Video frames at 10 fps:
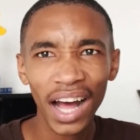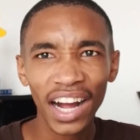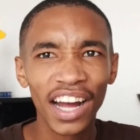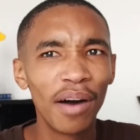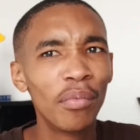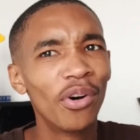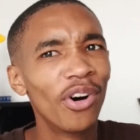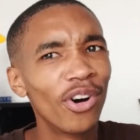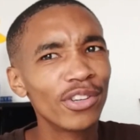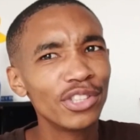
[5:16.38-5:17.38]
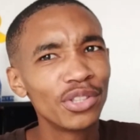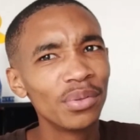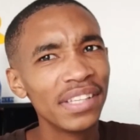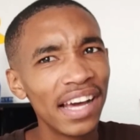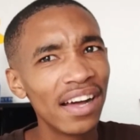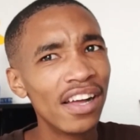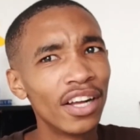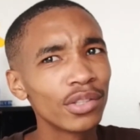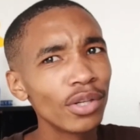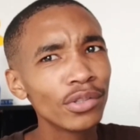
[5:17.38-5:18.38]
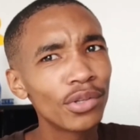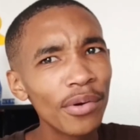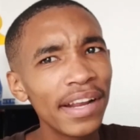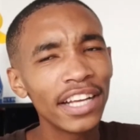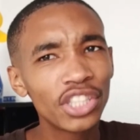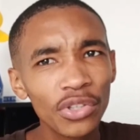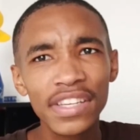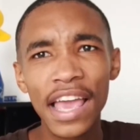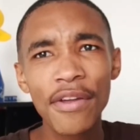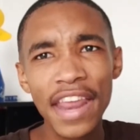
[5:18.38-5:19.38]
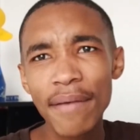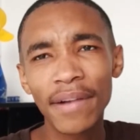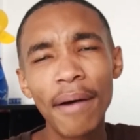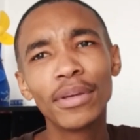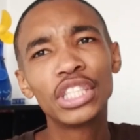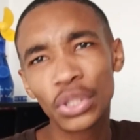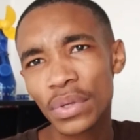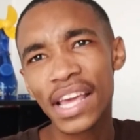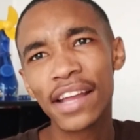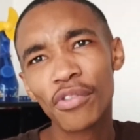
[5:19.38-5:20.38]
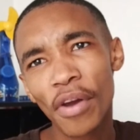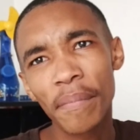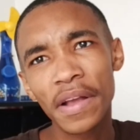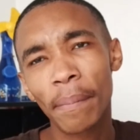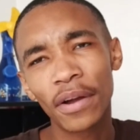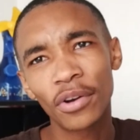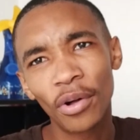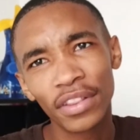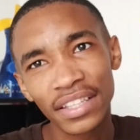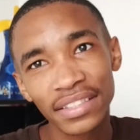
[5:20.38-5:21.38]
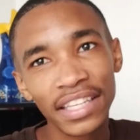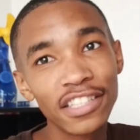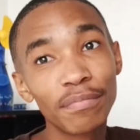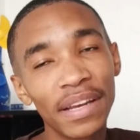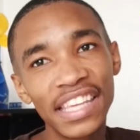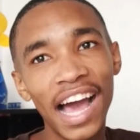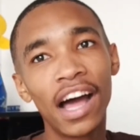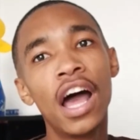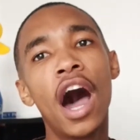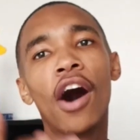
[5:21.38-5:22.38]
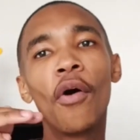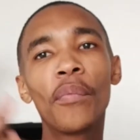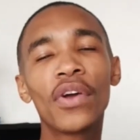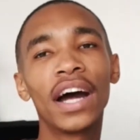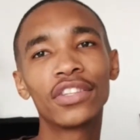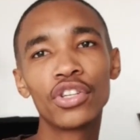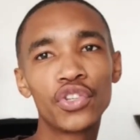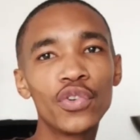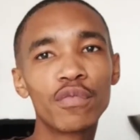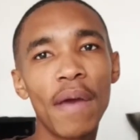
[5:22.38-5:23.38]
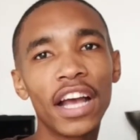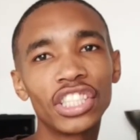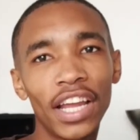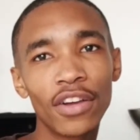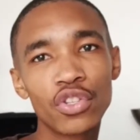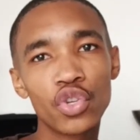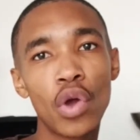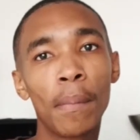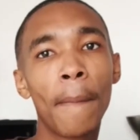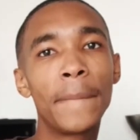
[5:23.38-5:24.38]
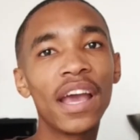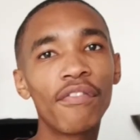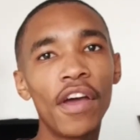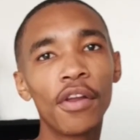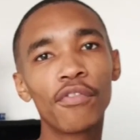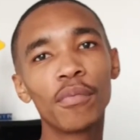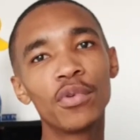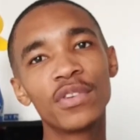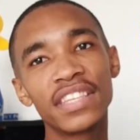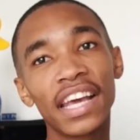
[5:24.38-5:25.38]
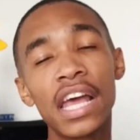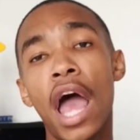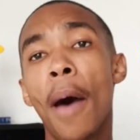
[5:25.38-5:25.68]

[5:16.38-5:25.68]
Come on, junior. Don't do that, junior. Your name can't be Junior and you're rapping about all these things. But yeah, I hope you got your juice back. Shout out to you. I'm a big fan of your music.